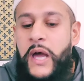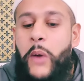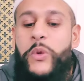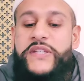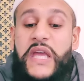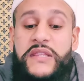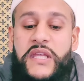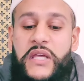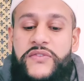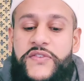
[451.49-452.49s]
And we take
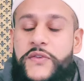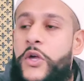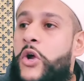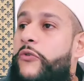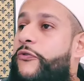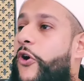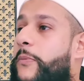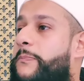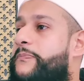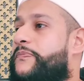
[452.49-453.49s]
this
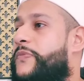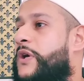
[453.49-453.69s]
from